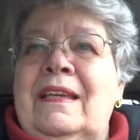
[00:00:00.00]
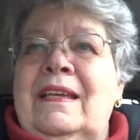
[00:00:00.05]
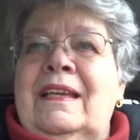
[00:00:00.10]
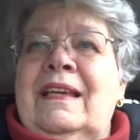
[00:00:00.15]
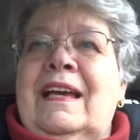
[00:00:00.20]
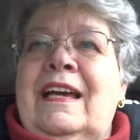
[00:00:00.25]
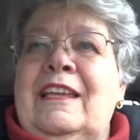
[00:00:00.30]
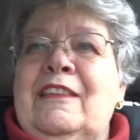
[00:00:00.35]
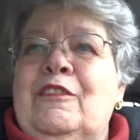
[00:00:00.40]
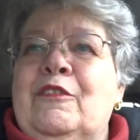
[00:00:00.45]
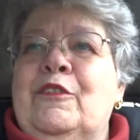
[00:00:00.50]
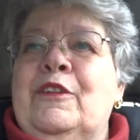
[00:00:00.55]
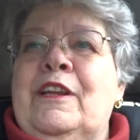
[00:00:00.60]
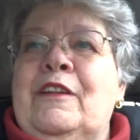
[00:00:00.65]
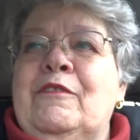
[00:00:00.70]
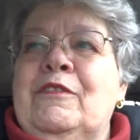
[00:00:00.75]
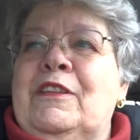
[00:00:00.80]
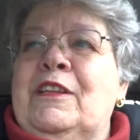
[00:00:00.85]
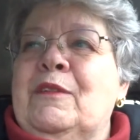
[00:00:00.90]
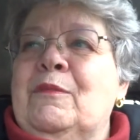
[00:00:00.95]
I thought
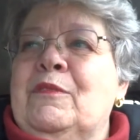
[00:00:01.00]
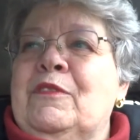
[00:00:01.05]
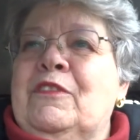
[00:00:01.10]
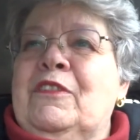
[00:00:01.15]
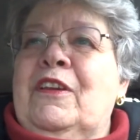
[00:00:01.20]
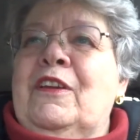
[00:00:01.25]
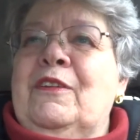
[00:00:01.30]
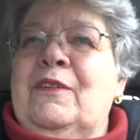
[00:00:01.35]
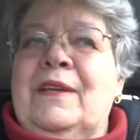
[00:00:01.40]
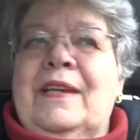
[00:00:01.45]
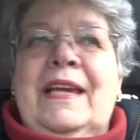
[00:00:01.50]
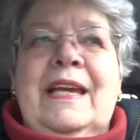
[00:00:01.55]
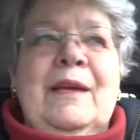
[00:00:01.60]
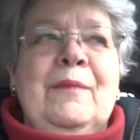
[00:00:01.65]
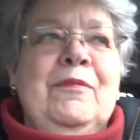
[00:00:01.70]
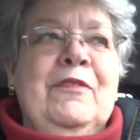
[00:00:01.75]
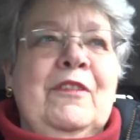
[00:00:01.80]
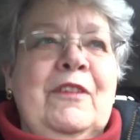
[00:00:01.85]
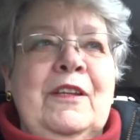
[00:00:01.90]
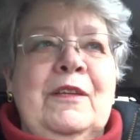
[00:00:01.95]
everything was going
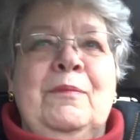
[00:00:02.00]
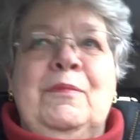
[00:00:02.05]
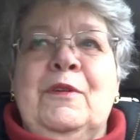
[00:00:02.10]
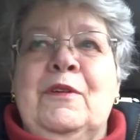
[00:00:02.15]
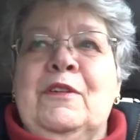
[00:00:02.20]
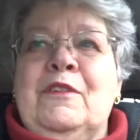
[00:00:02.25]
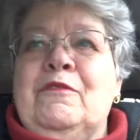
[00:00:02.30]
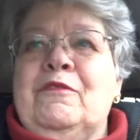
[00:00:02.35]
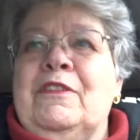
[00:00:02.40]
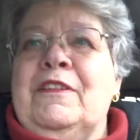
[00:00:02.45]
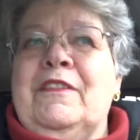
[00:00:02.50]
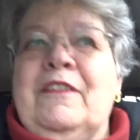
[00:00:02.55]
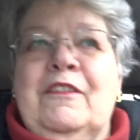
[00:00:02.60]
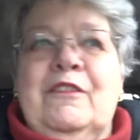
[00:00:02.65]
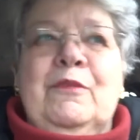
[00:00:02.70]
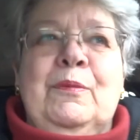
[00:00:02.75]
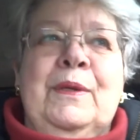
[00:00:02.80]
absolutely beautifully this